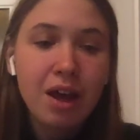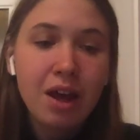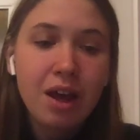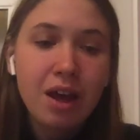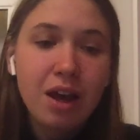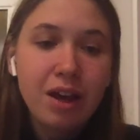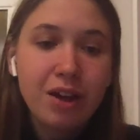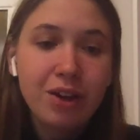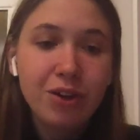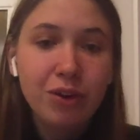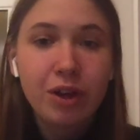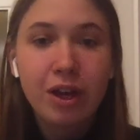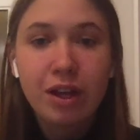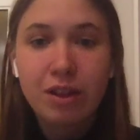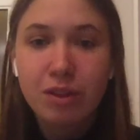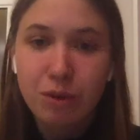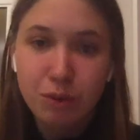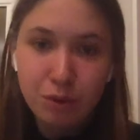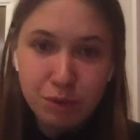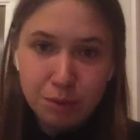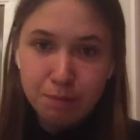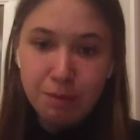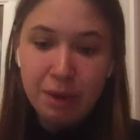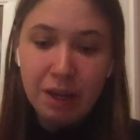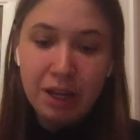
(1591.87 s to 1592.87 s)
You get
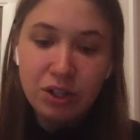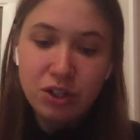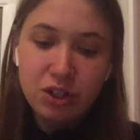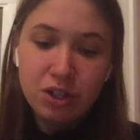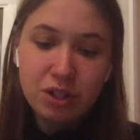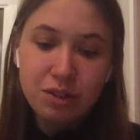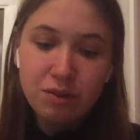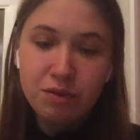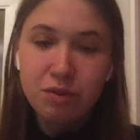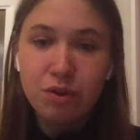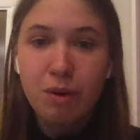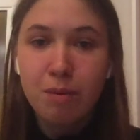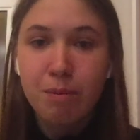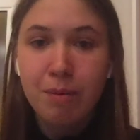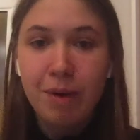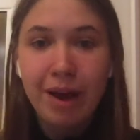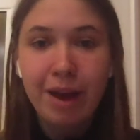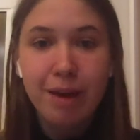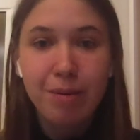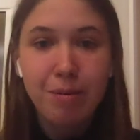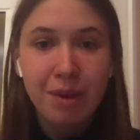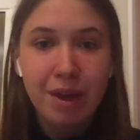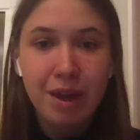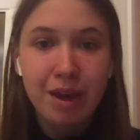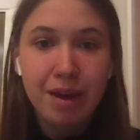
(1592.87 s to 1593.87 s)
those badges from
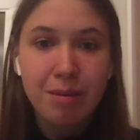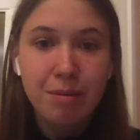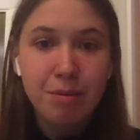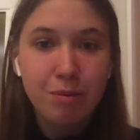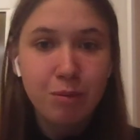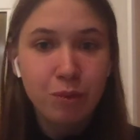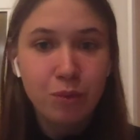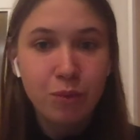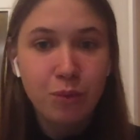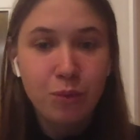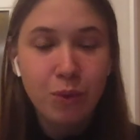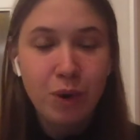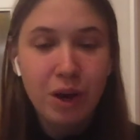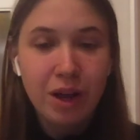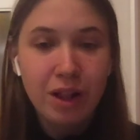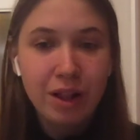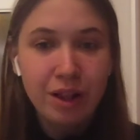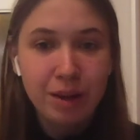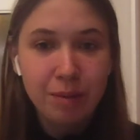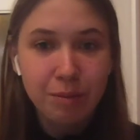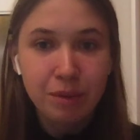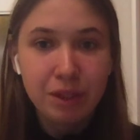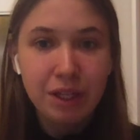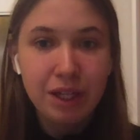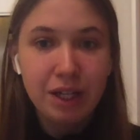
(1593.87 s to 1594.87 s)
IBM while
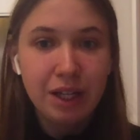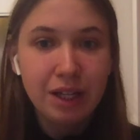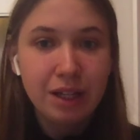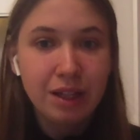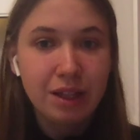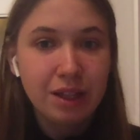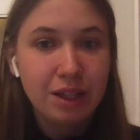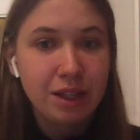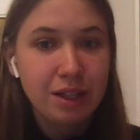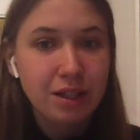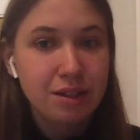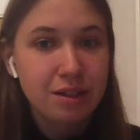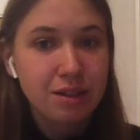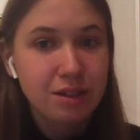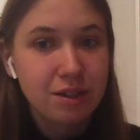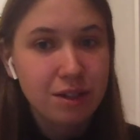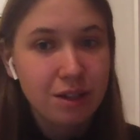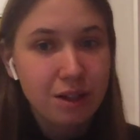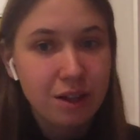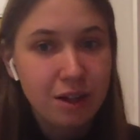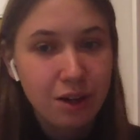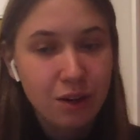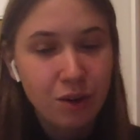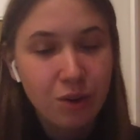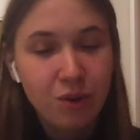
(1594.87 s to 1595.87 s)
completing this
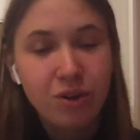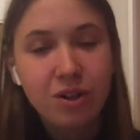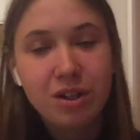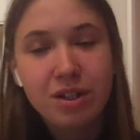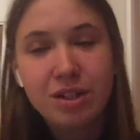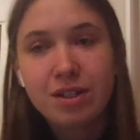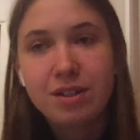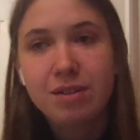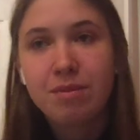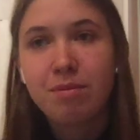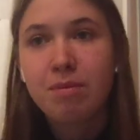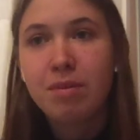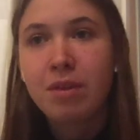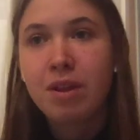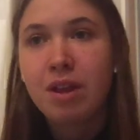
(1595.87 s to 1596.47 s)
course.